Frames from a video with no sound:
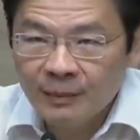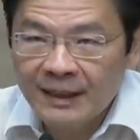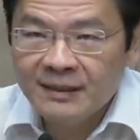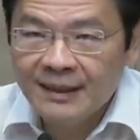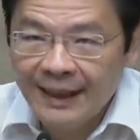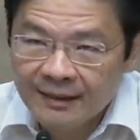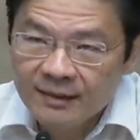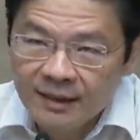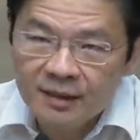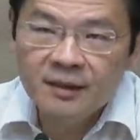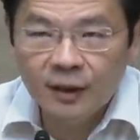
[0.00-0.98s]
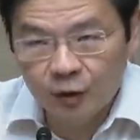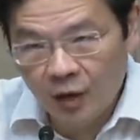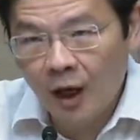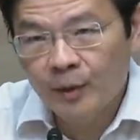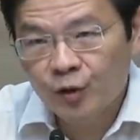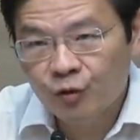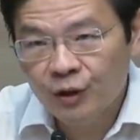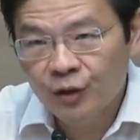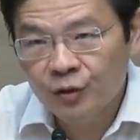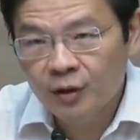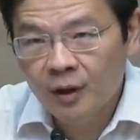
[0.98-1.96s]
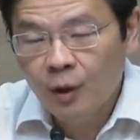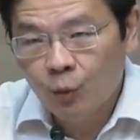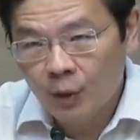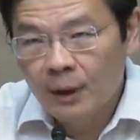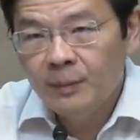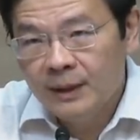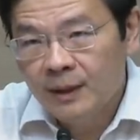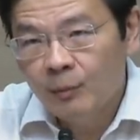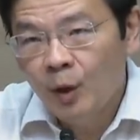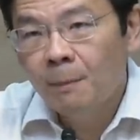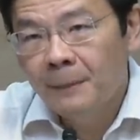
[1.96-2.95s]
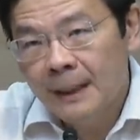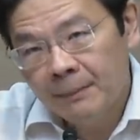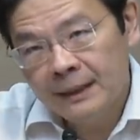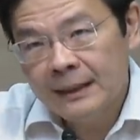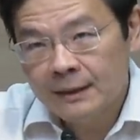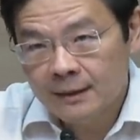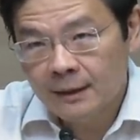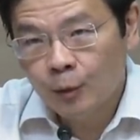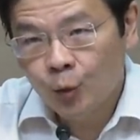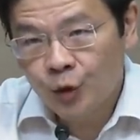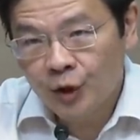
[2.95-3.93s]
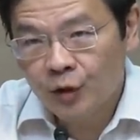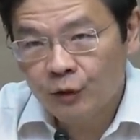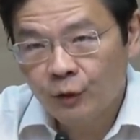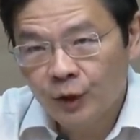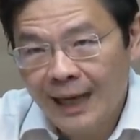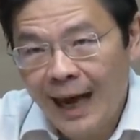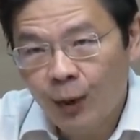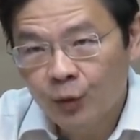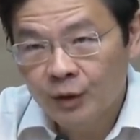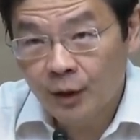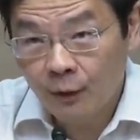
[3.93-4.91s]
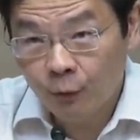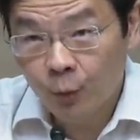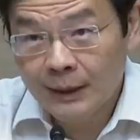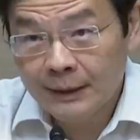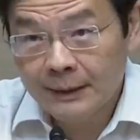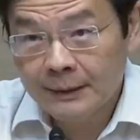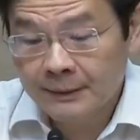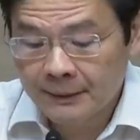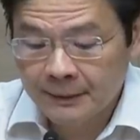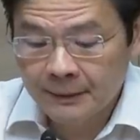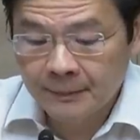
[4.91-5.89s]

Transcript: plus the existing dormitories, will be the more permanent solutions for the housing of workers.